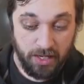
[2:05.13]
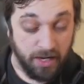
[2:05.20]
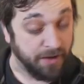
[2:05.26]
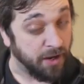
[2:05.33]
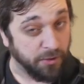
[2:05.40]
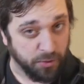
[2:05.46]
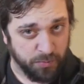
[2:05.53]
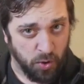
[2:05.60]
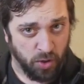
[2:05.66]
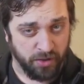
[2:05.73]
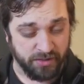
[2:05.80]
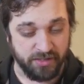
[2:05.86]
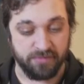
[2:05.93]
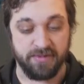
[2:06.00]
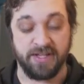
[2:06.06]
Another
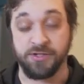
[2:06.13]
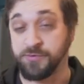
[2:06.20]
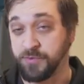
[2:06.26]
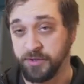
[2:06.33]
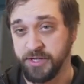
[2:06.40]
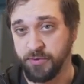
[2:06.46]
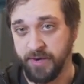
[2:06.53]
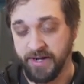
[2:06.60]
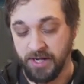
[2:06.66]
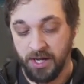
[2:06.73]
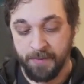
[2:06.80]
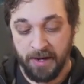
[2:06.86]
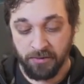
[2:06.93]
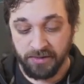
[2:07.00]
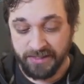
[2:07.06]
part that is really great
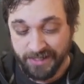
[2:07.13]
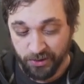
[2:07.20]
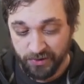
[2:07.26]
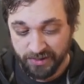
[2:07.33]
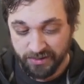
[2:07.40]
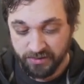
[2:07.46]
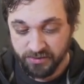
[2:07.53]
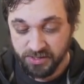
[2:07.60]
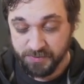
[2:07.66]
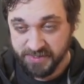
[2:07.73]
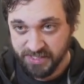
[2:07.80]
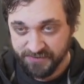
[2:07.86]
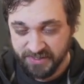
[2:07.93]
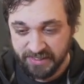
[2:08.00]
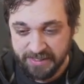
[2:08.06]
about Keurig
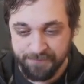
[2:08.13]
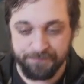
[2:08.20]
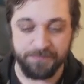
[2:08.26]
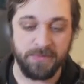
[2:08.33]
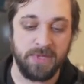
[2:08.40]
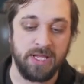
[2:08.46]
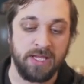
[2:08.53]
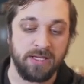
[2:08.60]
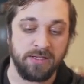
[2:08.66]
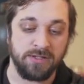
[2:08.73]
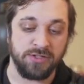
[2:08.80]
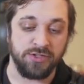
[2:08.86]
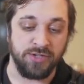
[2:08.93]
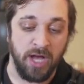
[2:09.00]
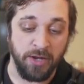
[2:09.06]
specifically
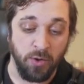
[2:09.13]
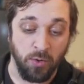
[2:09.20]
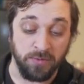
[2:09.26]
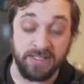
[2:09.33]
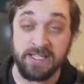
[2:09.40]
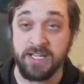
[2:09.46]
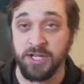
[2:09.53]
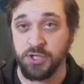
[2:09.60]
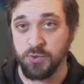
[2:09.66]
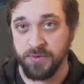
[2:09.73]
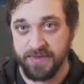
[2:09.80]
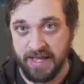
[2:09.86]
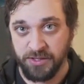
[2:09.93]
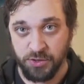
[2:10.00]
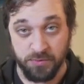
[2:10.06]
is not only can you
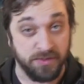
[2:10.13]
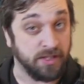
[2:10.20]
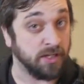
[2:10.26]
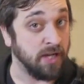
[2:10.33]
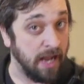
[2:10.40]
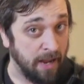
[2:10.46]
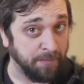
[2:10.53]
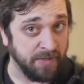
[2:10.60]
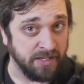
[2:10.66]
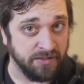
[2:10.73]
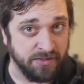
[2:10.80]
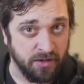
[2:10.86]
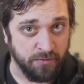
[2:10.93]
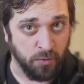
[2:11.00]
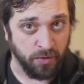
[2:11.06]
then use the
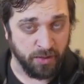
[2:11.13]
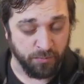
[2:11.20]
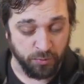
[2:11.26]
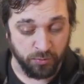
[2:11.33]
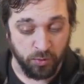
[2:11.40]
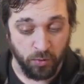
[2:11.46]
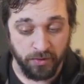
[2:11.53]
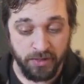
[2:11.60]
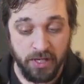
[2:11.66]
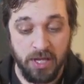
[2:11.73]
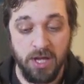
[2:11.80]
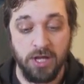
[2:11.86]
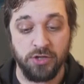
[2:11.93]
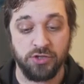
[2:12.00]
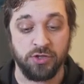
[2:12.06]
copies of Hoarding Broodlord
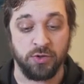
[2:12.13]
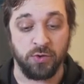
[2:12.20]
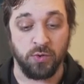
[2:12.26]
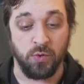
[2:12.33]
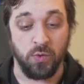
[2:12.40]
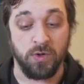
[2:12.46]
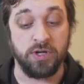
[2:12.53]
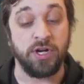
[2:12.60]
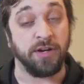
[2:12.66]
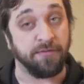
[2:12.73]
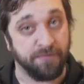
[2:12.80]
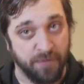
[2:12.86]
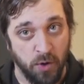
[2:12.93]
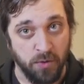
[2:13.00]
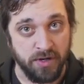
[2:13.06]
to
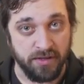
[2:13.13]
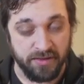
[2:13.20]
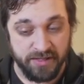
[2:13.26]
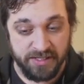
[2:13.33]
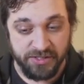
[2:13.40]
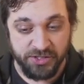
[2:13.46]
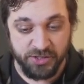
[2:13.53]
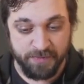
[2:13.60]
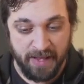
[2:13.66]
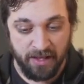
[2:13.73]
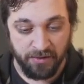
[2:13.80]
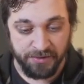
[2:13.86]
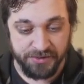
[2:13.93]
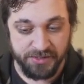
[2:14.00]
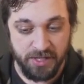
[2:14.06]
convoke these
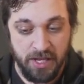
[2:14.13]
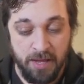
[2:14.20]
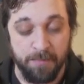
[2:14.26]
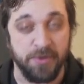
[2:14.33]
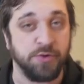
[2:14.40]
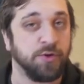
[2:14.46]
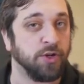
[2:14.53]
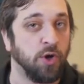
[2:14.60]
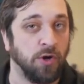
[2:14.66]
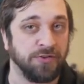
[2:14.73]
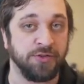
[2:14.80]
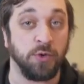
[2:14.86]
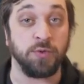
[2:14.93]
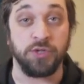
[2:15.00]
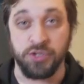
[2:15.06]
spells, but you can
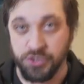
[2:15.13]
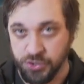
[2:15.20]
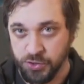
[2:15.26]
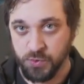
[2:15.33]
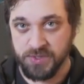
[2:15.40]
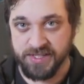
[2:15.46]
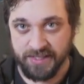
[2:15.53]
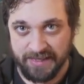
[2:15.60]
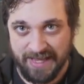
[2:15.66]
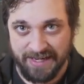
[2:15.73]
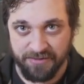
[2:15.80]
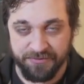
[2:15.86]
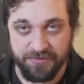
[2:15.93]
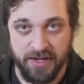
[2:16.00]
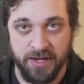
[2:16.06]
also use
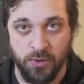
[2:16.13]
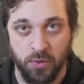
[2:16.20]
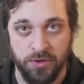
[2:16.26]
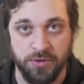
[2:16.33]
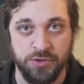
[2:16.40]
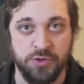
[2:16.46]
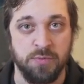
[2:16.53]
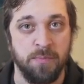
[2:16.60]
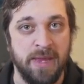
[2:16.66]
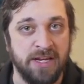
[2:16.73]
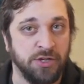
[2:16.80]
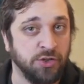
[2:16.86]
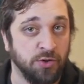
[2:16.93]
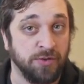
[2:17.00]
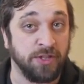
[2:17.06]
life in order to make
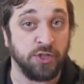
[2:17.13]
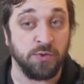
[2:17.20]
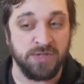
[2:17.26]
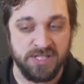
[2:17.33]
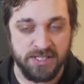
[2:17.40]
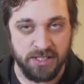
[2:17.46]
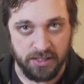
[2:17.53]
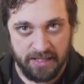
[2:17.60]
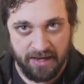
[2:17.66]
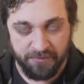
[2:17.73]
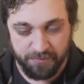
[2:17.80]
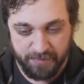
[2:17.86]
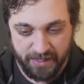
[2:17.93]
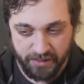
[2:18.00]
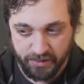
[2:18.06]
sure that you still
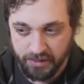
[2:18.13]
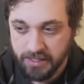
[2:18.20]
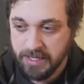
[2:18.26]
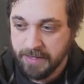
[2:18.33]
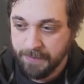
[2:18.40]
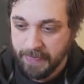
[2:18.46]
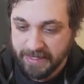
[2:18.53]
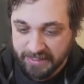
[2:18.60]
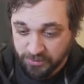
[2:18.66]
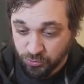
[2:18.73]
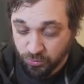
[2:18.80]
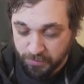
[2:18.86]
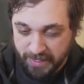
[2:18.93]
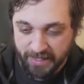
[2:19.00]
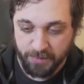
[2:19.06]
have mana in
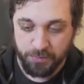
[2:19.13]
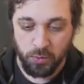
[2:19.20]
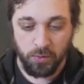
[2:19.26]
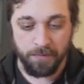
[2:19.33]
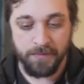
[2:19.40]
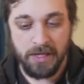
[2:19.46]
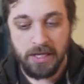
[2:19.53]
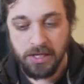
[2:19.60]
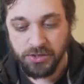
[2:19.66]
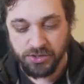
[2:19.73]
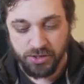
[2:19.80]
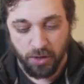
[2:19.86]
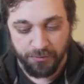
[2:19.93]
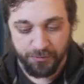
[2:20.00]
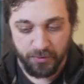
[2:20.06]
your mana pool.
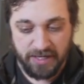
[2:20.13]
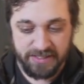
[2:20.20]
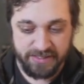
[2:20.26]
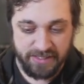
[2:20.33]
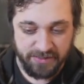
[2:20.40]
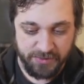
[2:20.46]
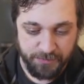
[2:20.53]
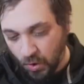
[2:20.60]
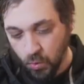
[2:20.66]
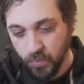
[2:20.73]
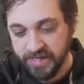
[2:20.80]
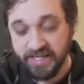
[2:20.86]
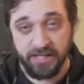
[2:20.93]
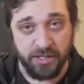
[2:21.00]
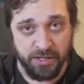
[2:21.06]
So, for instance,
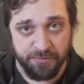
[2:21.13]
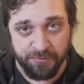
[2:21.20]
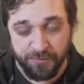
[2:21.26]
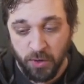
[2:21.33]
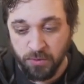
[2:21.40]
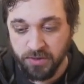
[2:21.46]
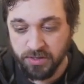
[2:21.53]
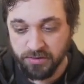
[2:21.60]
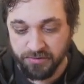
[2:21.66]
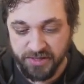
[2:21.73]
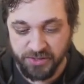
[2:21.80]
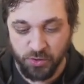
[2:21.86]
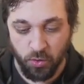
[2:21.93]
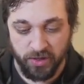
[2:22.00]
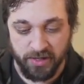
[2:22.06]
we can convoke
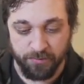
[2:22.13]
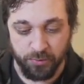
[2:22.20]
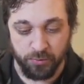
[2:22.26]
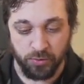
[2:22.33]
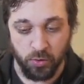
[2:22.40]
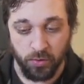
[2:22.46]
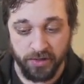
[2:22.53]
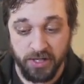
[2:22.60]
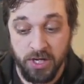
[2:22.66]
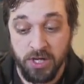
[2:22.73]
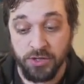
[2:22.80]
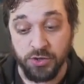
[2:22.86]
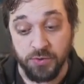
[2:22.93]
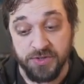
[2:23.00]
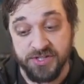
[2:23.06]
this Hoarding Broodlord
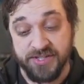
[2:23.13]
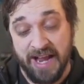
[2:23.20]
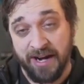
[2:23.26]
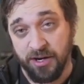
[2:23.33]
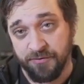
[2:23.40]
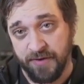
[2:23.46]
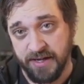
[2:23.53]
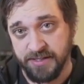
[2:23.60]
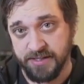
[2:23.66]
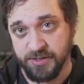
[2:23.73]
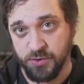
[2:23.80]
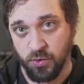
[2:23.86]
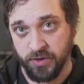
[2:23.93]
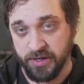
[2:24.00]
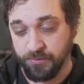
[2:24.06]
to sacrifice this
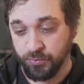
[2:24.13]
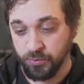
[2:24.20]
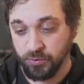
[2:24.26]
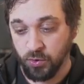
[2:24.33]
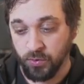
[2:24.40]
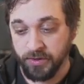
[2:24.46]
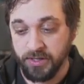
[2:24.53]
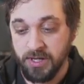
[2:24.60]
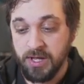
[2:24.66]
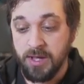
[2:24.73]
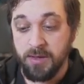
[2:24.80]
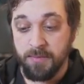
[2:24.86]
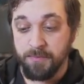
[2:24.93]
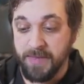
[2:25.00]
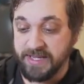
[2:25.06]
Hoarding Broodlord,
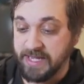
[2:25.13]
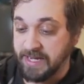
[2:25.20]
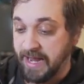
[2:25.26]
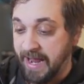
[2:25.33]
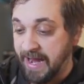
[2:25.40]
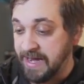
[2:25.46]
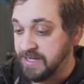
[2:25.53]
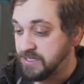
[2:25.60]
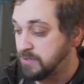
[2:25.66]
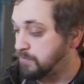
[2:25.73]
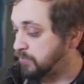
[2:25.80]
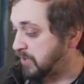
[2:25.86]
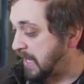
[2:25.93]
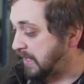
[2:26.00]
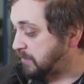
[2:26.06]
making 8
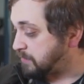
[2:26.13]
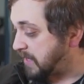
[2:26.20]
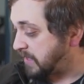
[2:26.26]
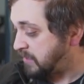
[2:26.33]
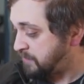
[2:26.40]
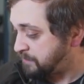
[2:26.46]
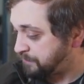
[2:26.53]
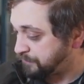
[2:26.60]
black mana.